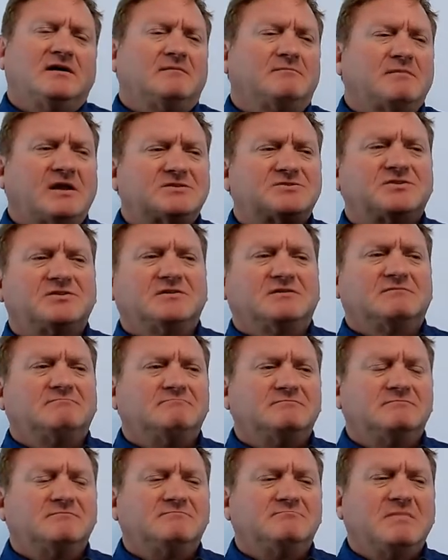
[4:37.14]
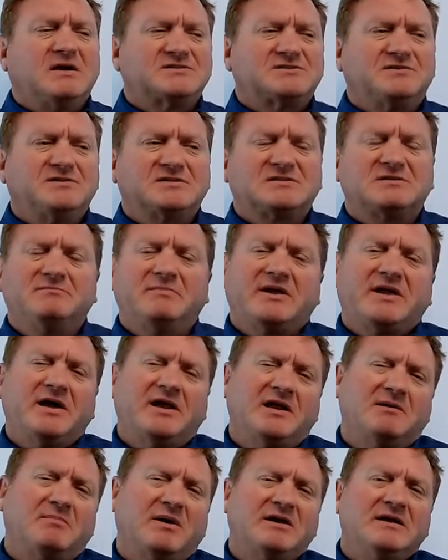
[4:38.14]
should have mentioned this in the
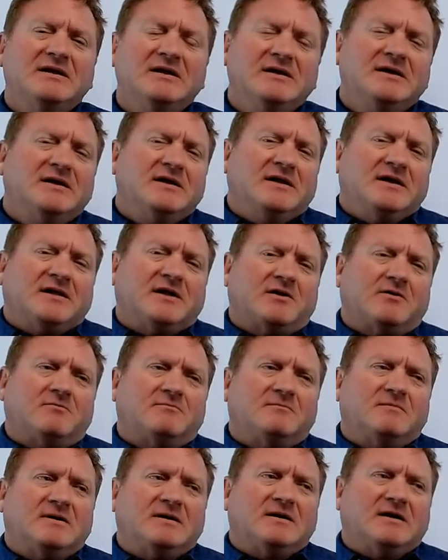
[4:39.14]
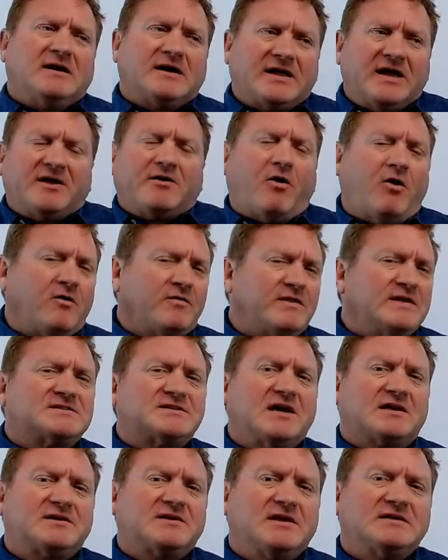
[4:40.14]
beginning, but, you know, again, all these
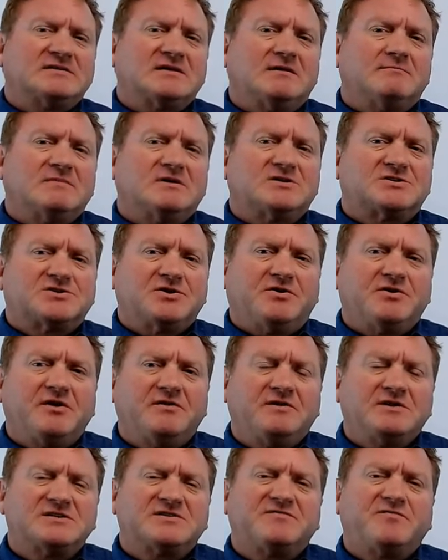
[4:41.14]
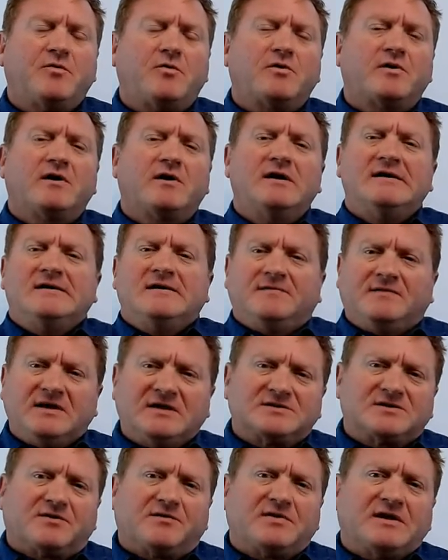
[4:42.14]
techniques that I'm going to show you, these four,
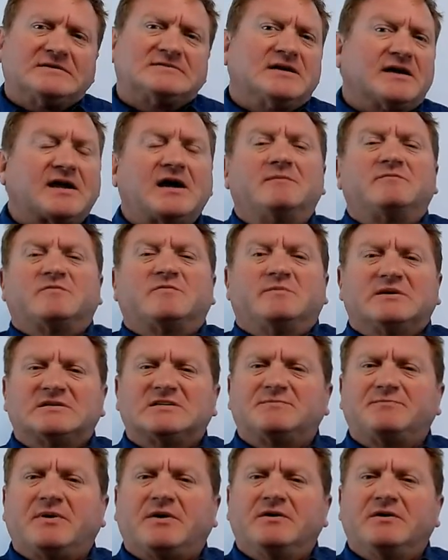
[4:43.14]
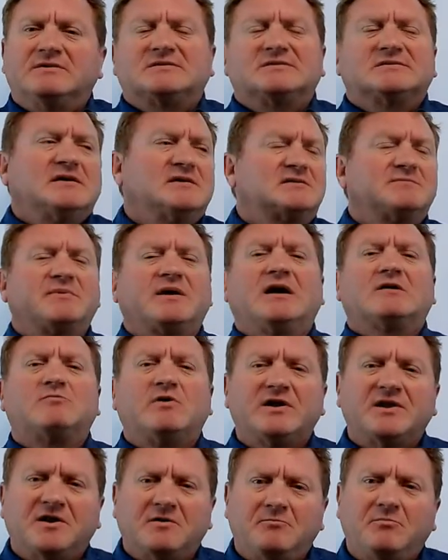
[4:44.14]
these are things that come from experience. It's not something I
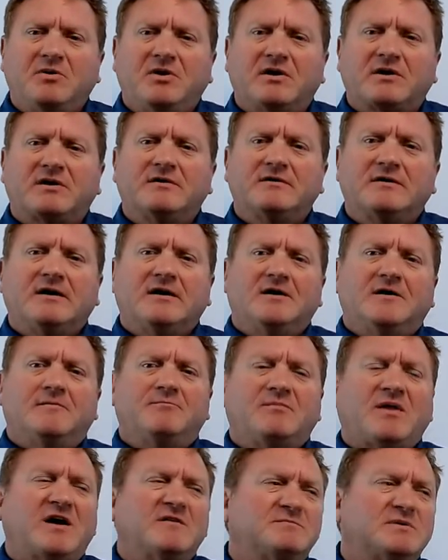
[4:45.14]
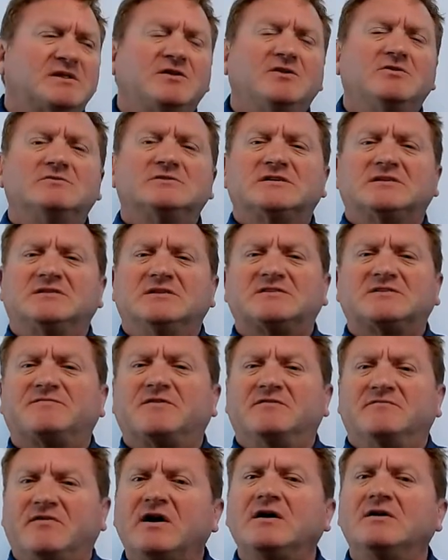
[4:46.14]
read in a book. I've been using these for
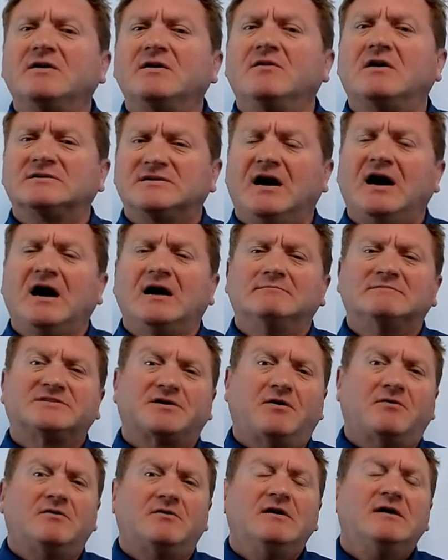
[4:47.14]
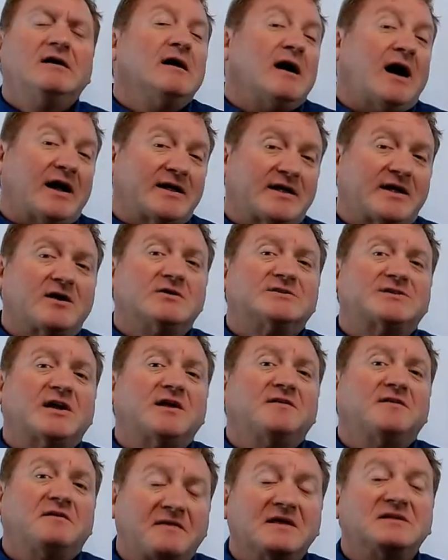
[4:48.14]
a very long time, so I guarantee
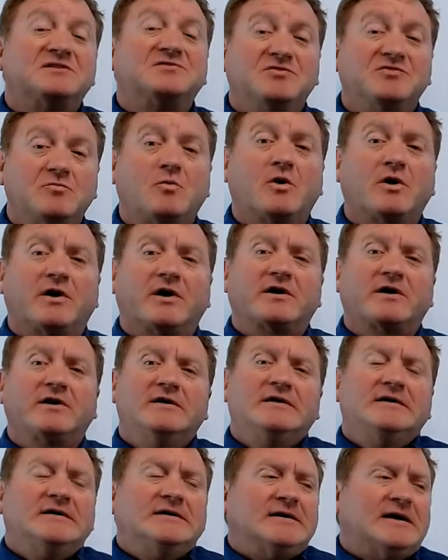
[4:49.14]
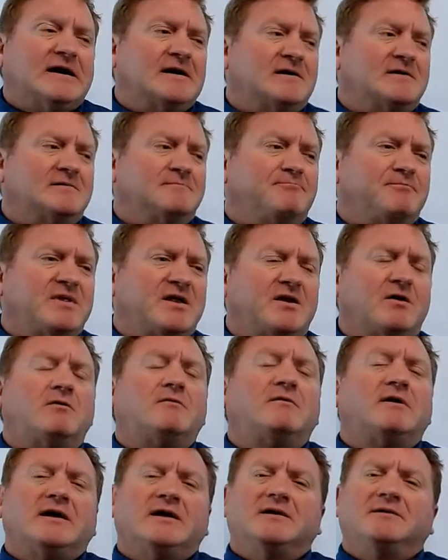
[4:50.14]
that they do work. You know,
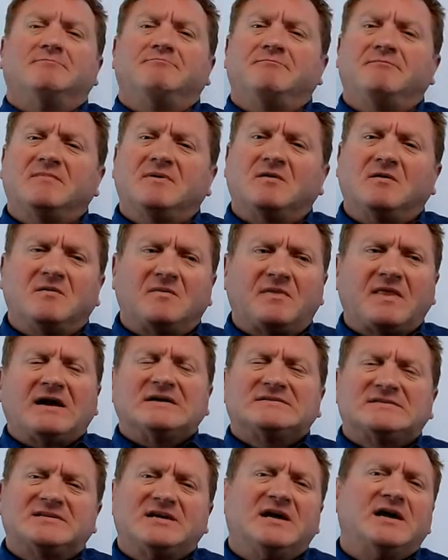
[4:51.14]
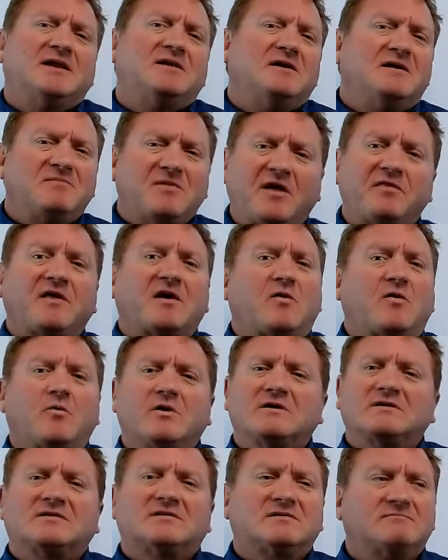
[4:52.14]
and that said, nothing
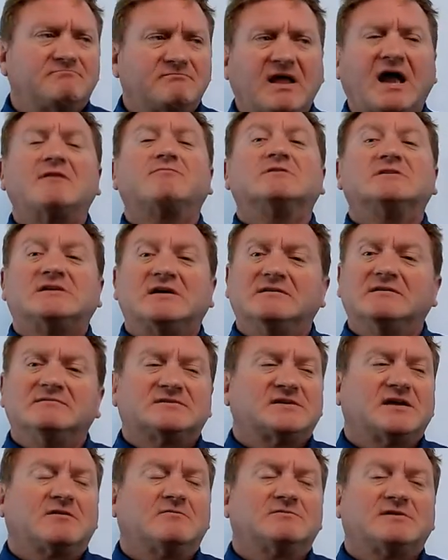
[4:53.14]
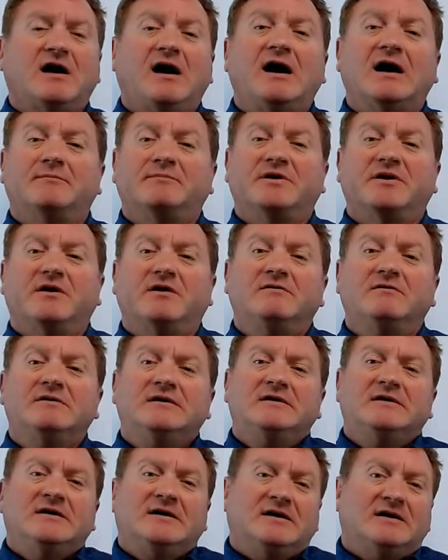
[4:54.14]
works every single time, you know.
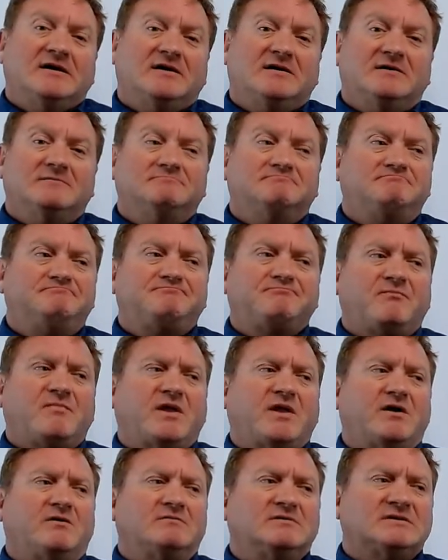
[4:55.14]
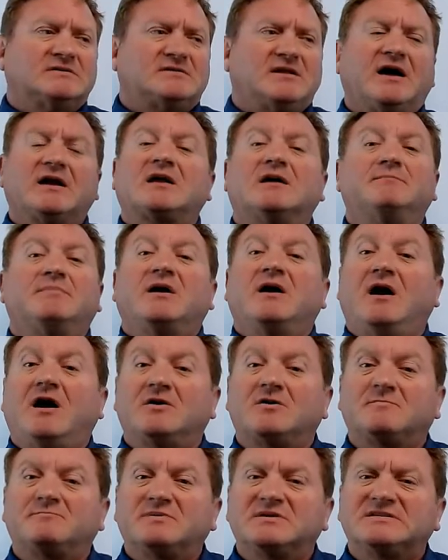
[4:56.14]
It's not going to be
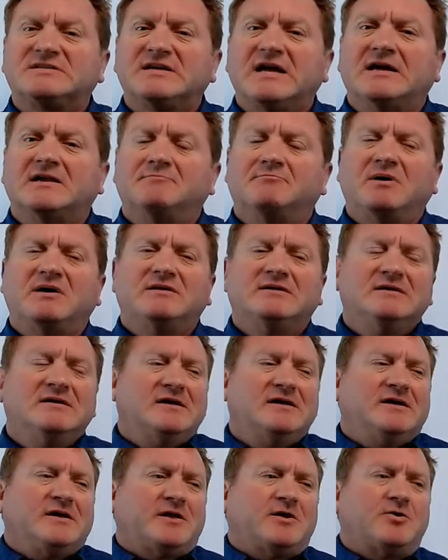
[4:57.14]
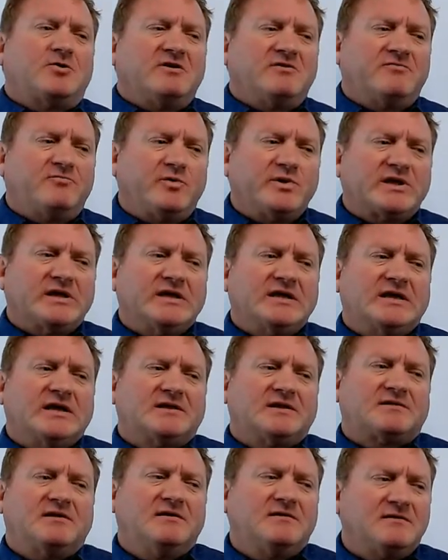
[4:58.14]
100%, but you know, if we can get
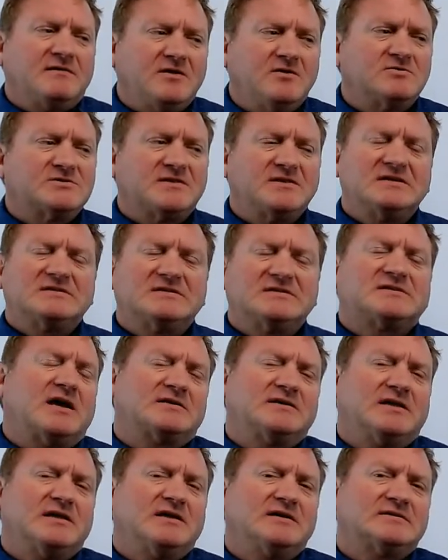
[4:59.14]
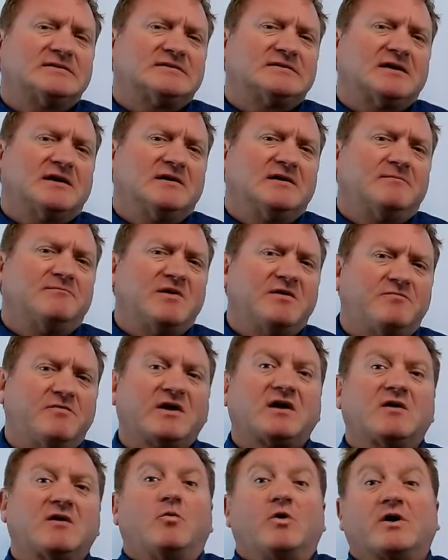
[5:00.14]
using these techniques, if we
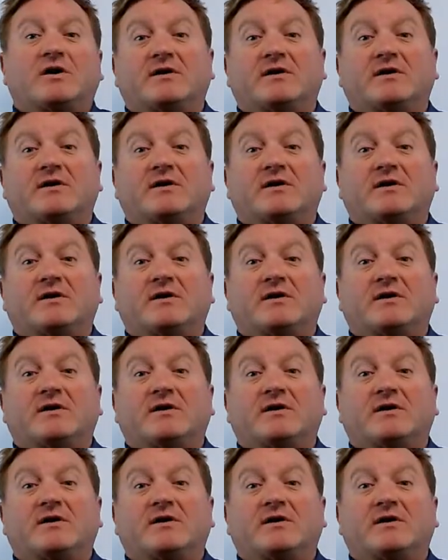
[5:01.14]
can work